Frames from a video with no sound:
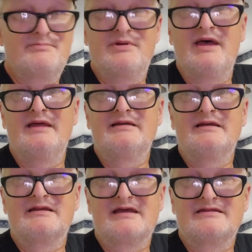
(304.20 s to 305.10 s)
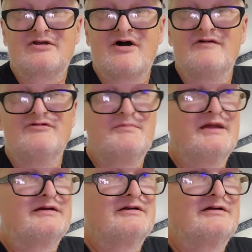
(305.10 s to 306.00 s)
my bed, I got the coffee
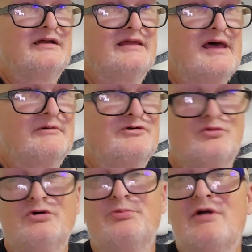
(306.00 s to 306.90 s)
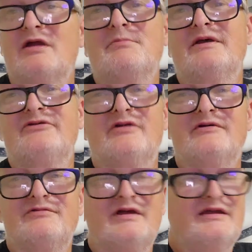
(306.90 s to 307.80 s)
maker, and I was real proud of
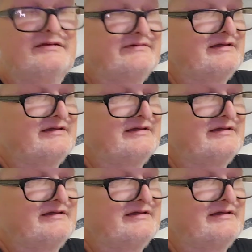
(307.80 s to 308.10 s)
myself, right?